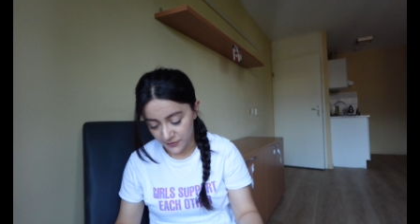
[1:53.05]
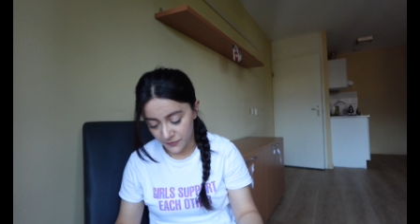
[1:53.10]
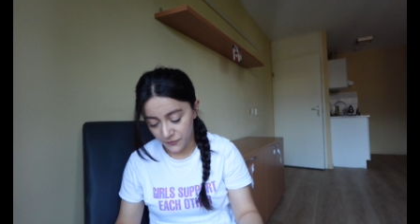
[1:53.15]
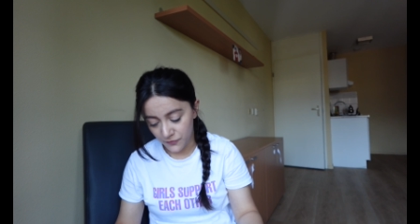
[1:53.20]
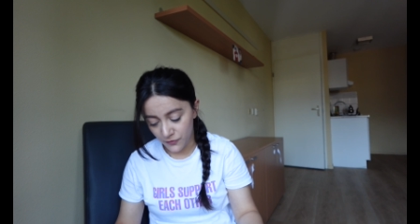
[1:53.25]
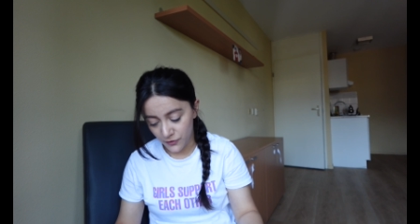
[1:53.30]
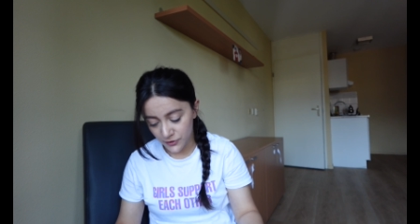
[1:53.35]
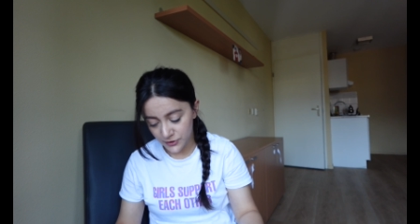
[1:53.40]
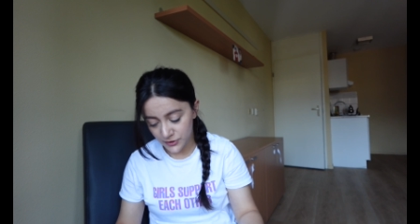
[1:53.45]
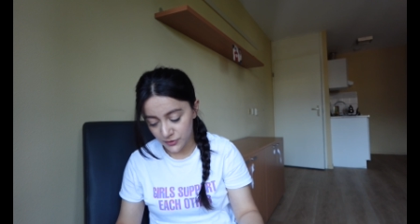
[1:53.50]
The
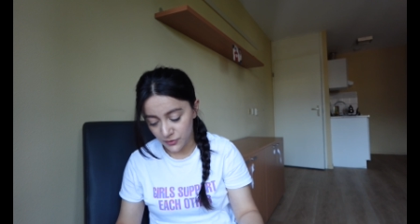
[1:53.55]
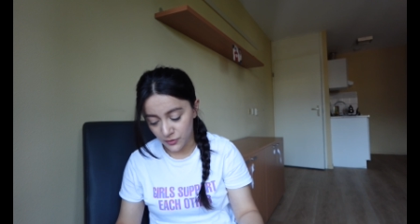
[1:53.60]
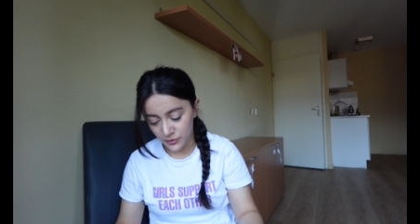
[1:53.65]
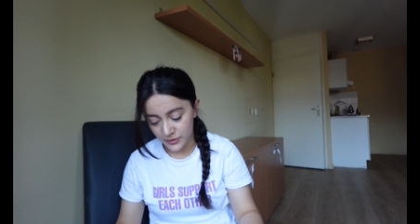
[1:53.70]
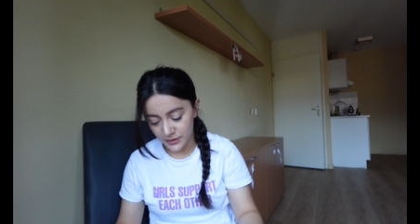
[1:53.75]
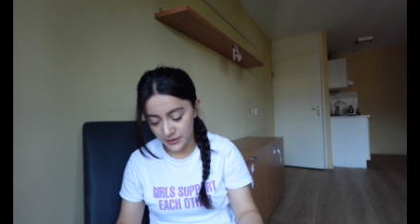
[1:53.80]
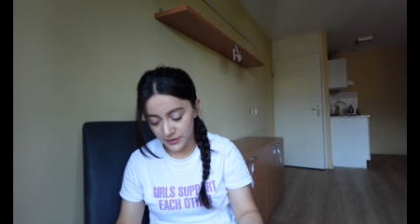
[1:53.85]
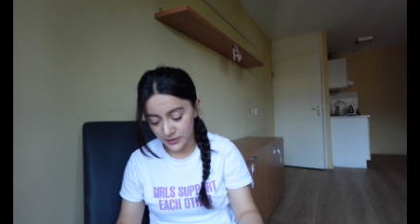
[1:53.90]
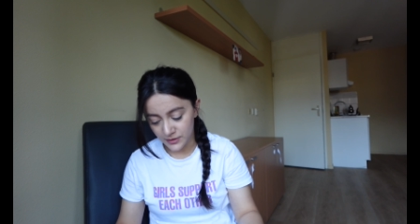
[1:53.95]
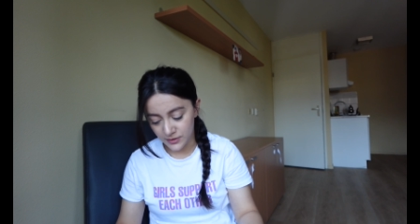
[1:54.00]
first
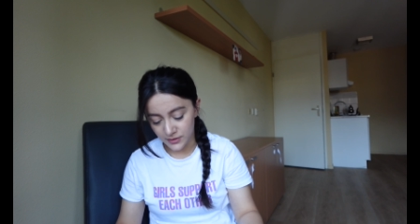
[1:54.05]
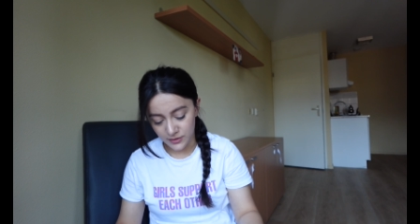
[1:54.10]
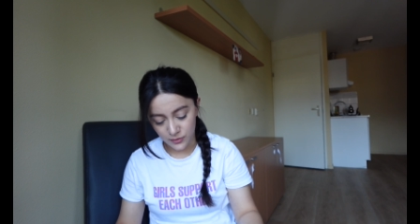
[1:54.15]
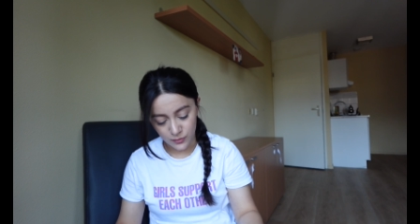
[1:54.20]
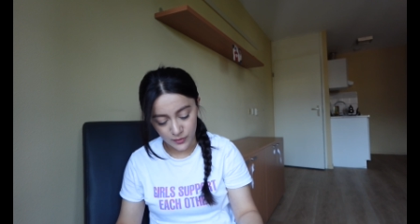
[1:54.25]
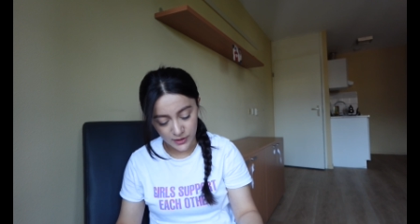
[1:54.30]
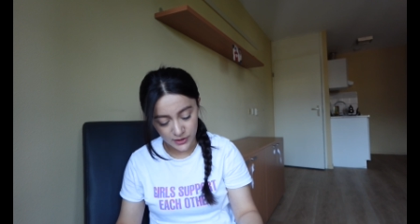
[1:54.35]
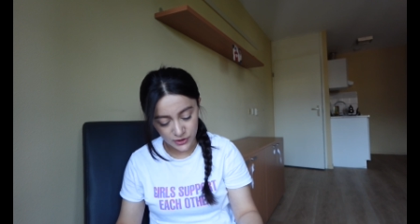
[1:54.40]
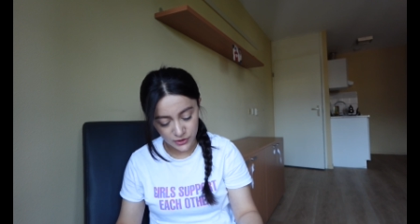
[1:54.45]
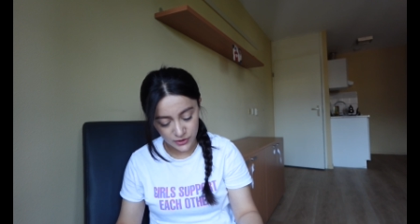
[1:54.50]
coding
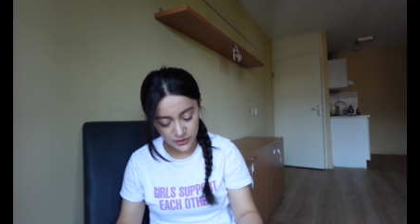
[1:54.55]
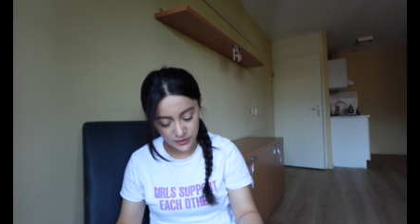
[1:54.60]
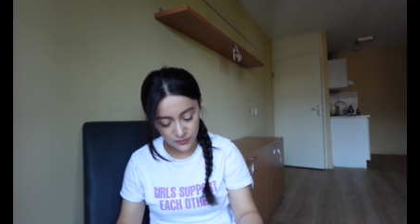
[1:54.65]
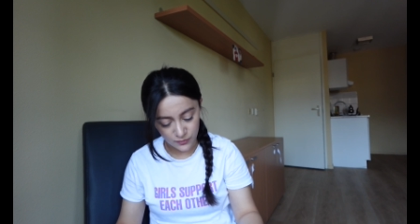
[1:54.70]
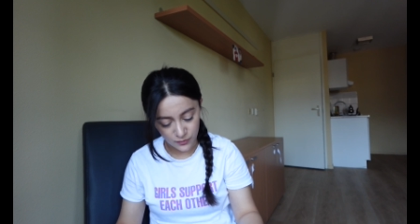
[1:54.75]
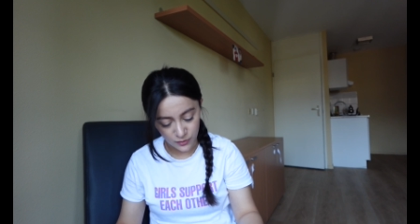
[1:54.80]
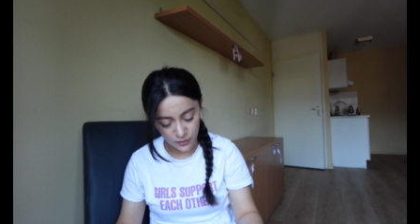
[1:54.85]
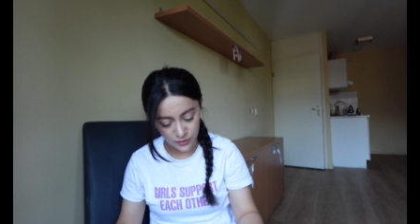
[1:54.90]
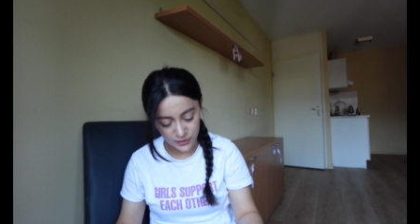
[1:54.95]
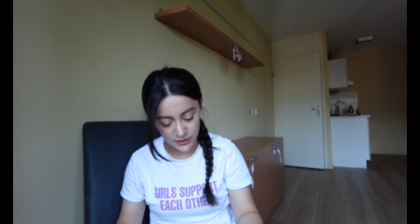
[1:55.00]
question
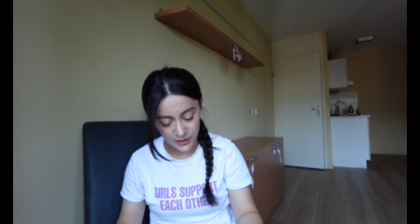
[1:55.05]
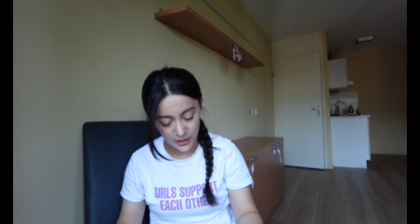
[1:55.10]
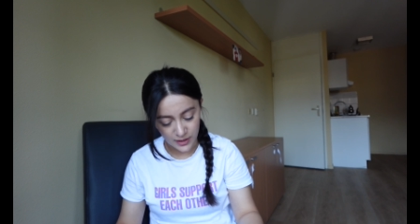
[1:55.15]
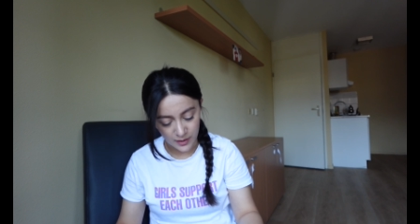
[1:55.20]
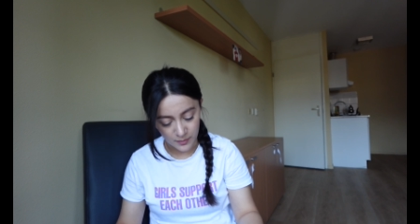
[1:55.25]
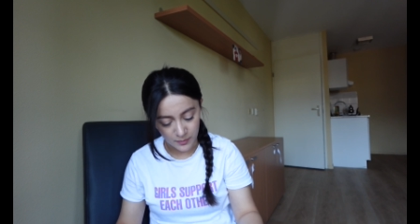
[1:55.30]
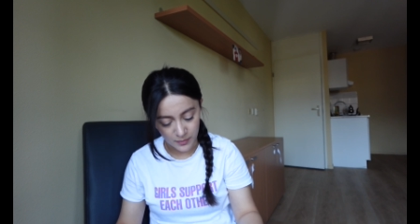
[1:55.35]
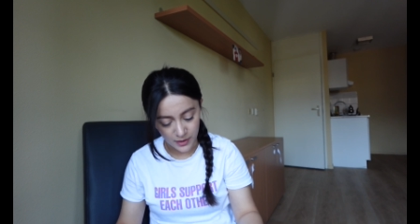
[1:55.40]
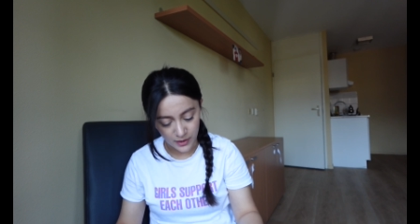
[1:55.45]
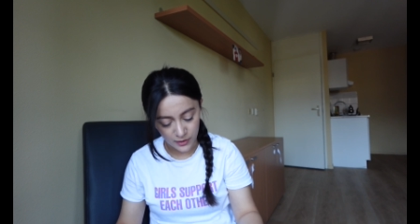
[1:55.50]
was
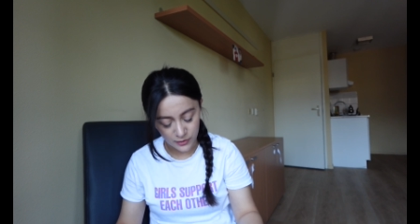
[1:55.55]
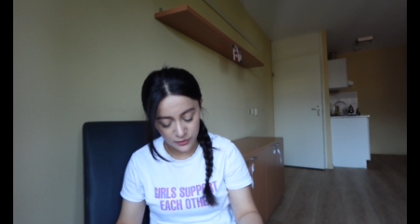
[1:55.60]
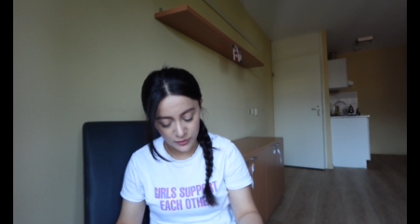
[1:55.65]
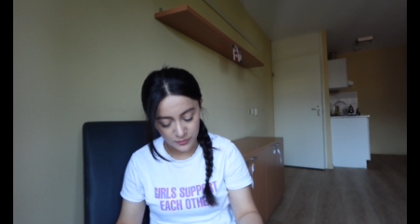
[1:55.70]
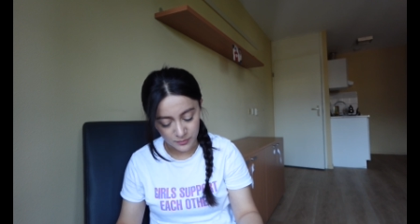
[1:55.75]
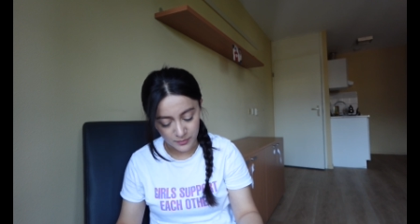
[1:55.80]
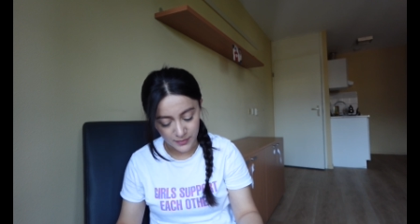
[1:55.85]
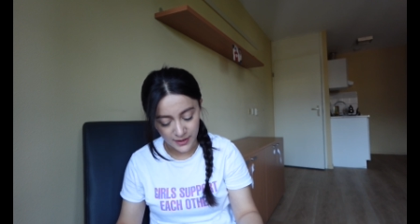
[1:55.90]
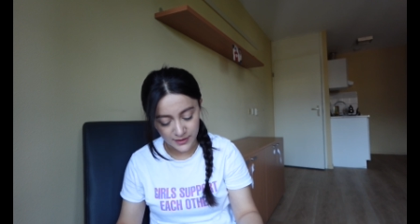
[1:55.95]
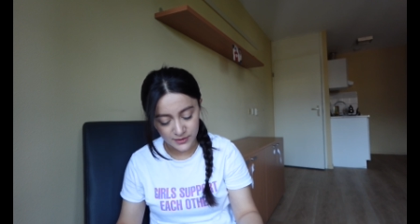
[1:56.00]
about
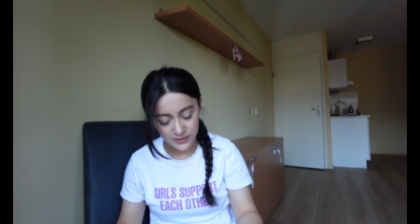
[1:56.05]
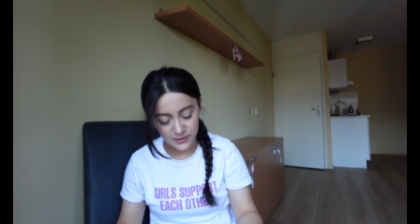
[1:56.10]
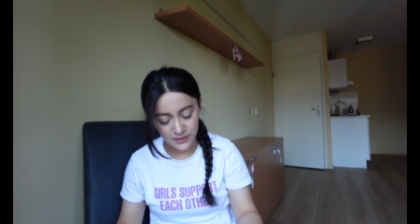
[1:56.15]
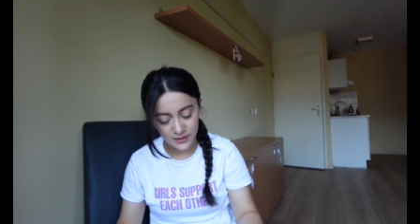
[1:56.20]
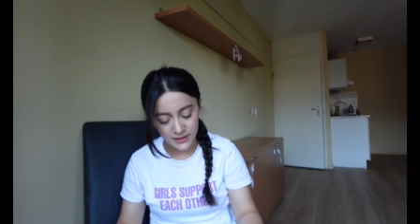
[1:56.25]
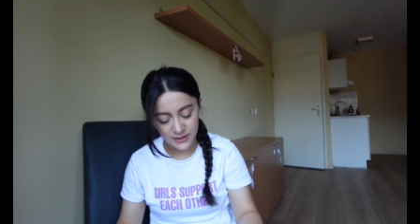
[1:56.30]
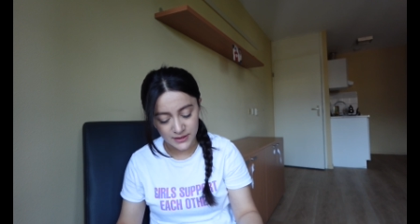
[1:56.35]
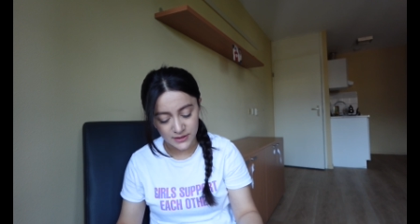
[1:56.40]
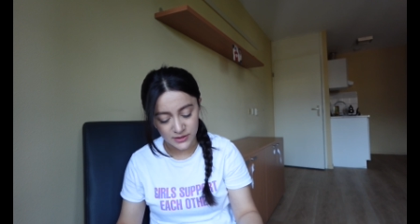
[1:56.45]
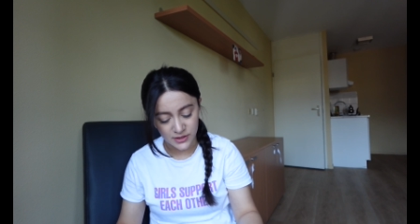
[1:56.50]

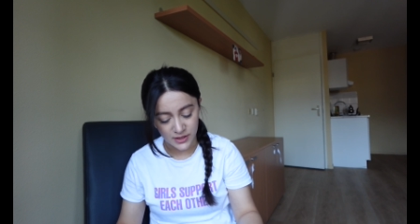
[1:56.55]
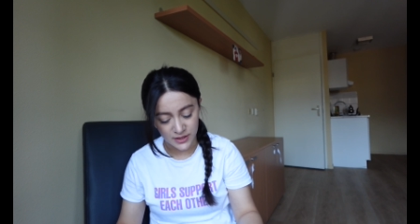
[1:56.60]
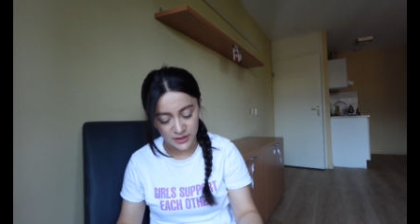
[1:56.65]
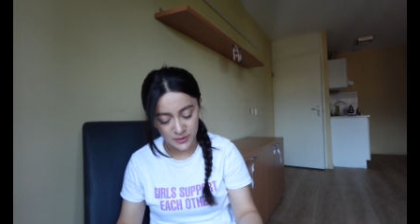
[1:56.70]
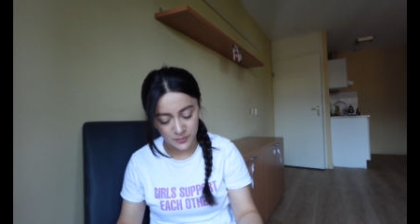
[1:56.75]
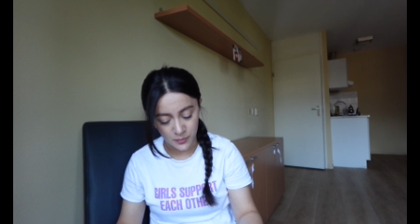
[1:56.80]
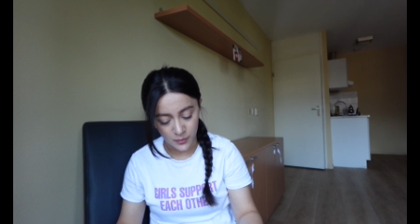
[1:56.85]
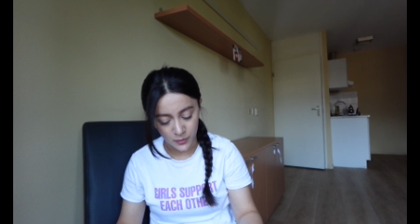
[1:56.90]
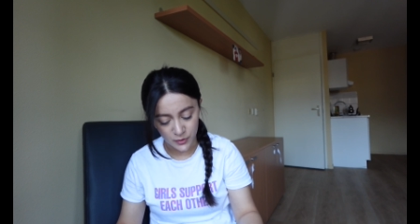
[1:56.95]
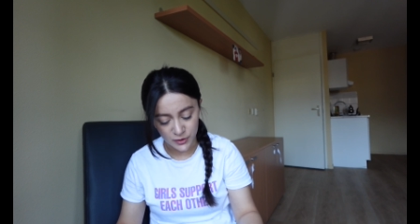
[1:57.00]
matrix
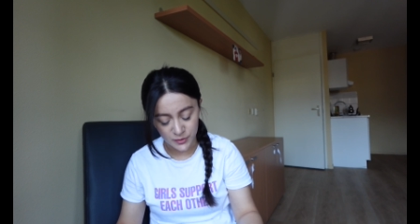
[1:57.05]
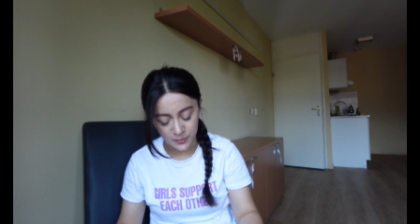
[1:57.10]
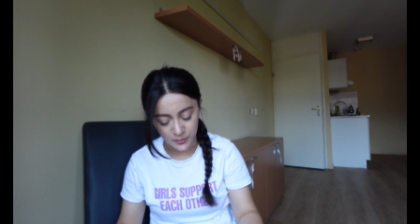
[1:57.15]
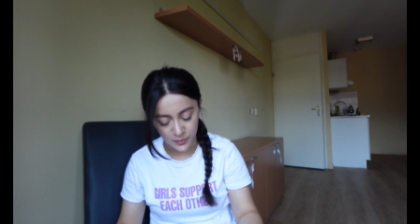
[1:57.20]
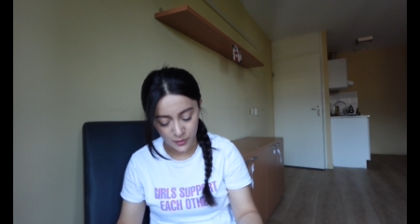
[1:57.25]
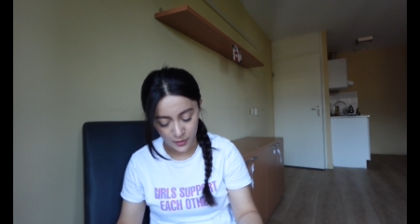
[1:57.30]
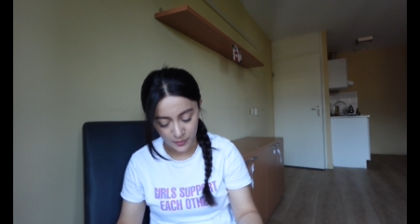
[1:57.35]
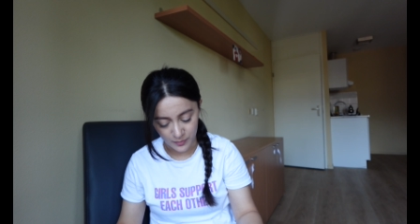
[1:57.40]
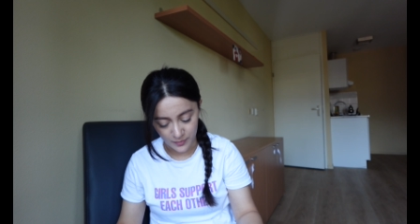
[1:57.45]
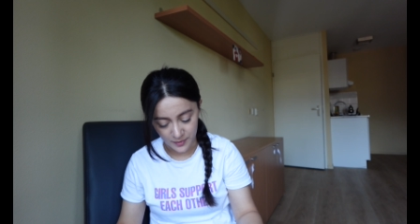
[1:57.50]
transpose
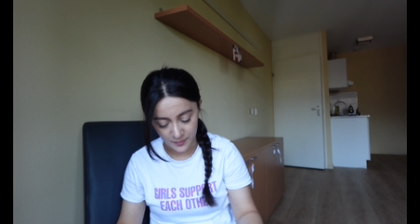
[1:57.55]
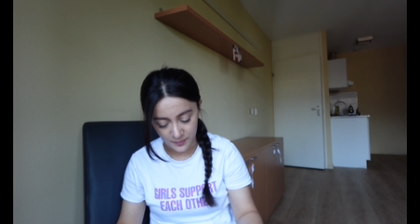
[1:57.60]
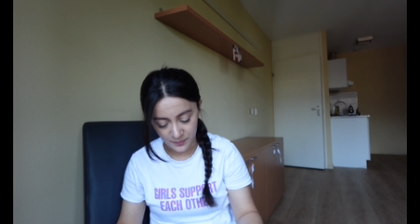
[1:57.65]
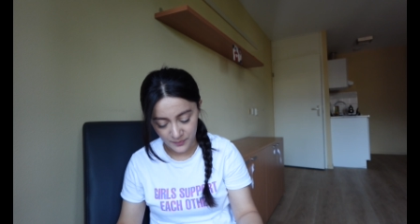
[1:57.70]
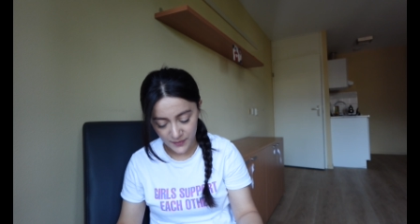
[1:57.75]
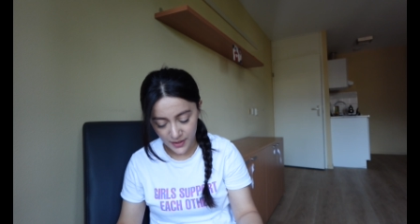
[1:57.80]
problem.